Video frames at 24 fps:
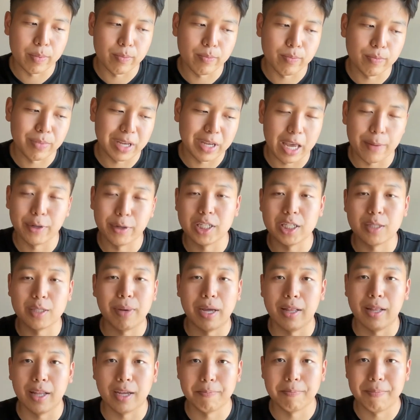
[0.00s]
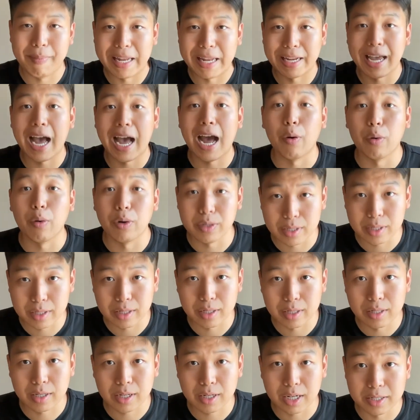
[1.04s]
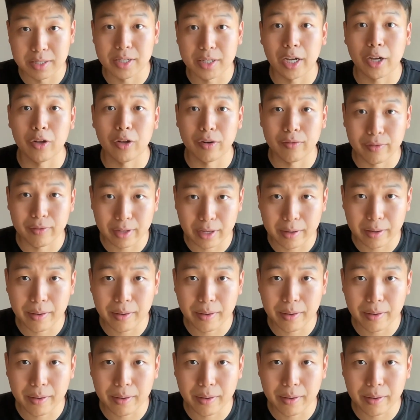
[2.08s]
be able to spend like many hours in consecutively.